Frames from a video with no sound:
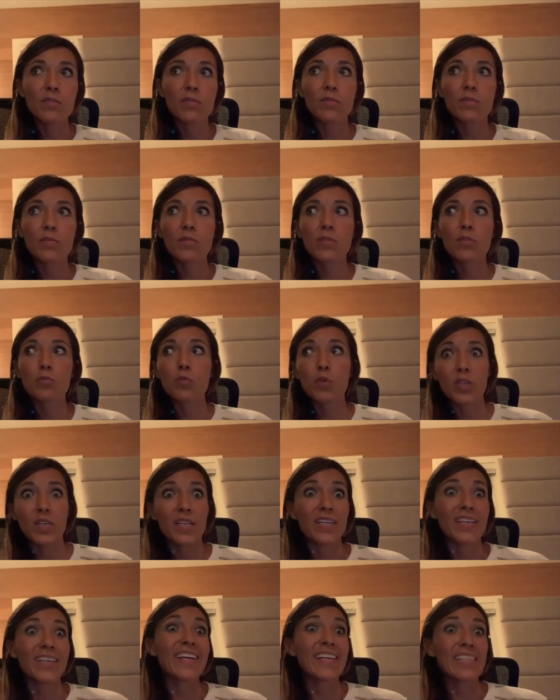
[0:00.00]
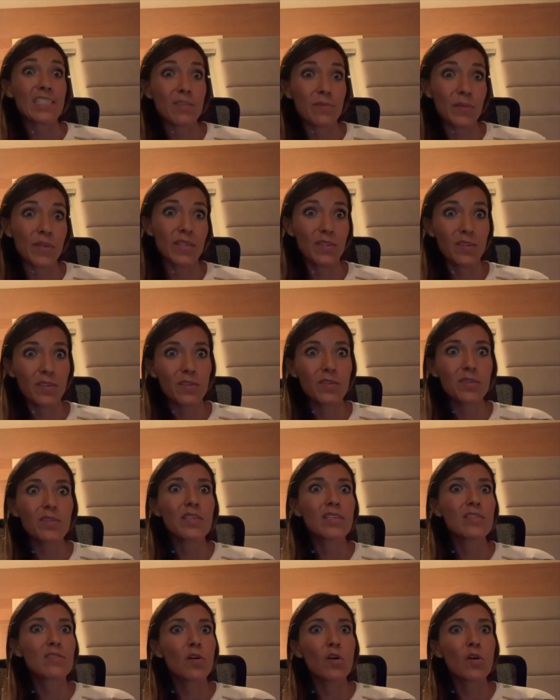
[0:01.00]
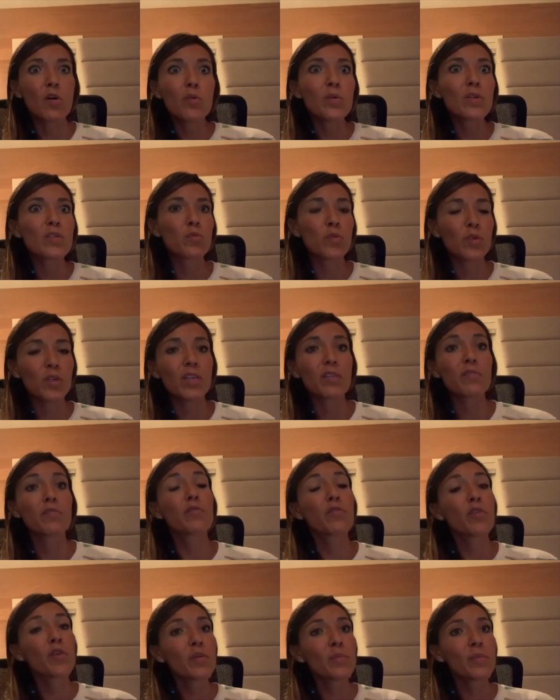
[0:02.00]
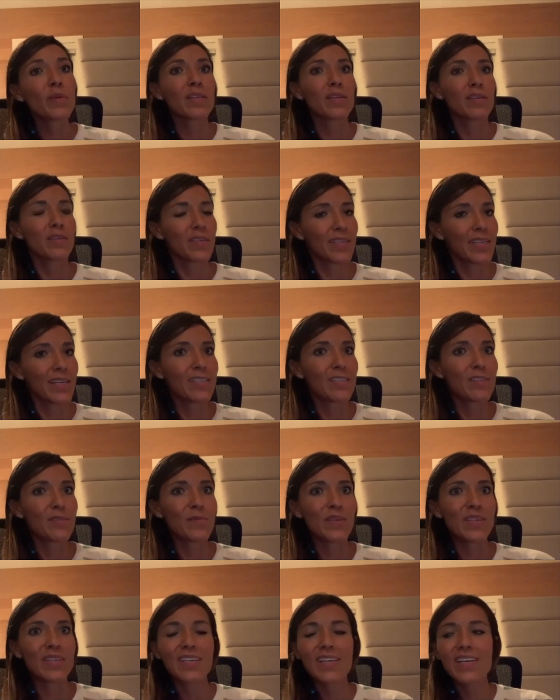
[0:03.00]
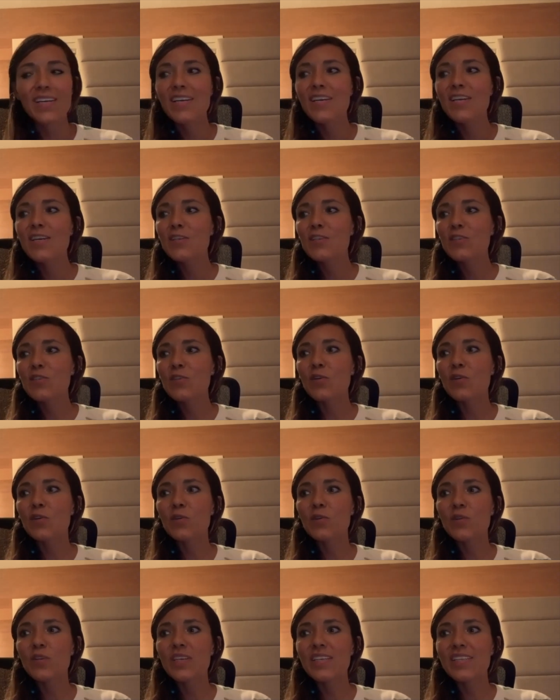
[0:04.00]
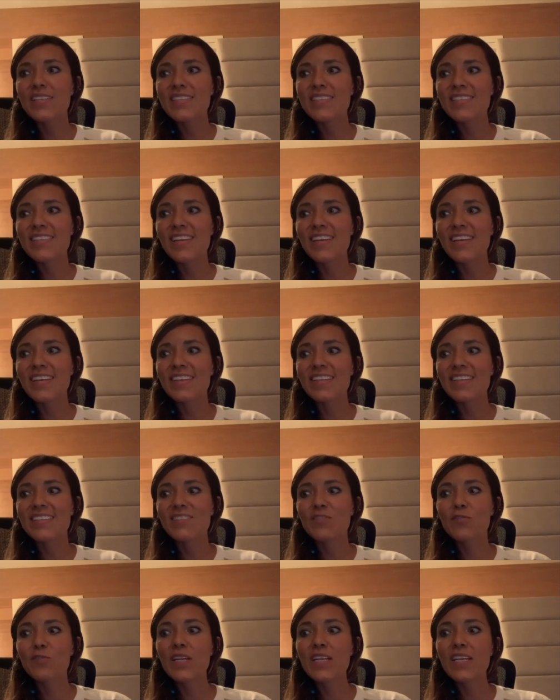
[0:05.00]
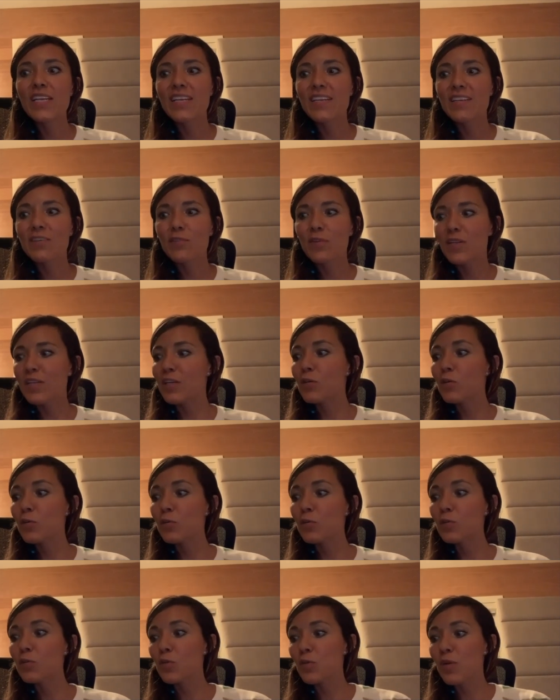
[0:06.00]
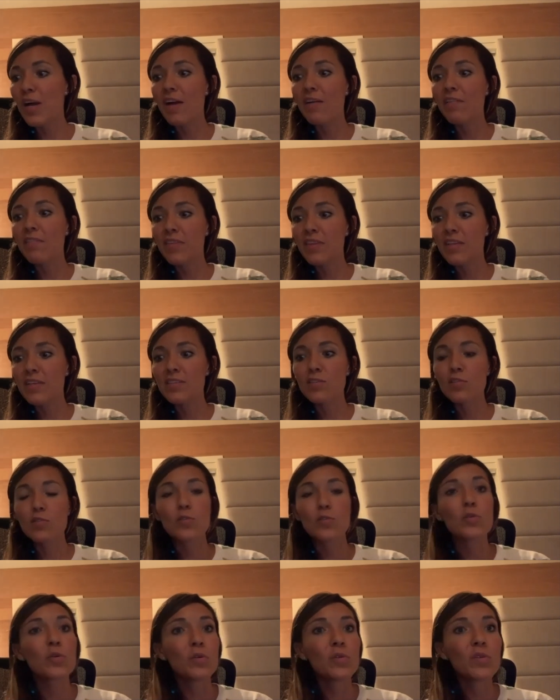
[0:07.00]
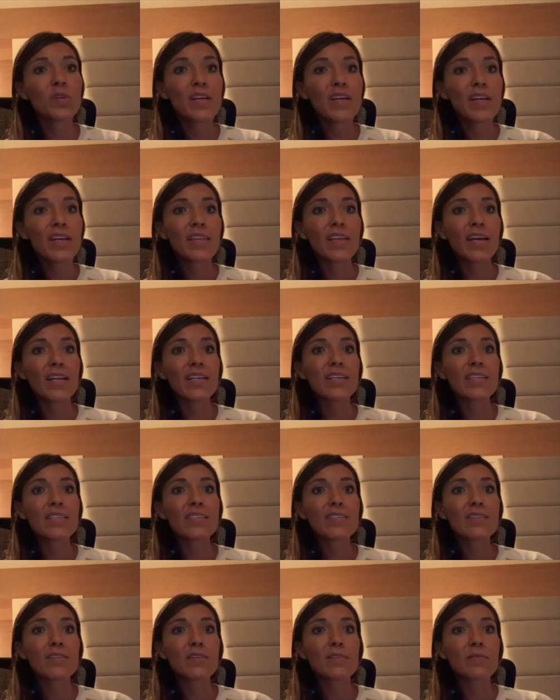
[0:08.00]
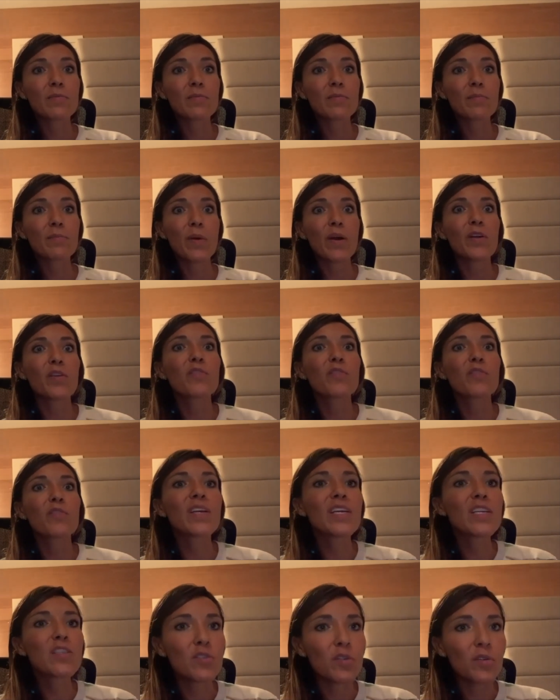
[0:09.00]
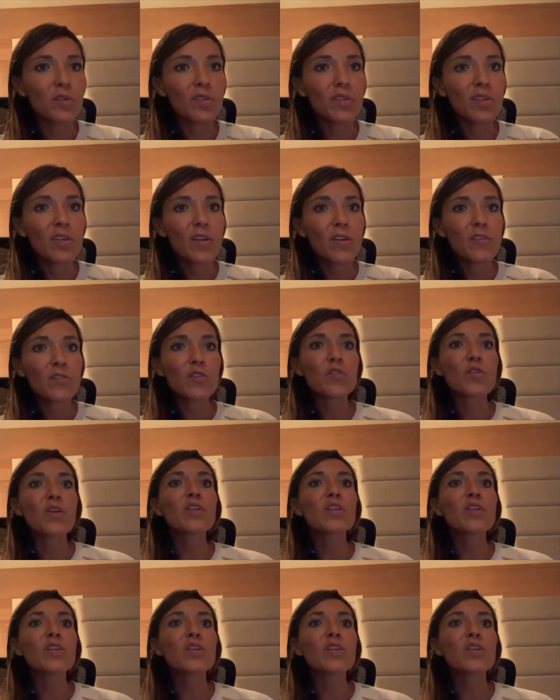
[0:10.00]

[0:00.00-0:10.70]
working against me you know it's always working for me not against me so it's it's really really cool to have this tool that it's part of nature so you're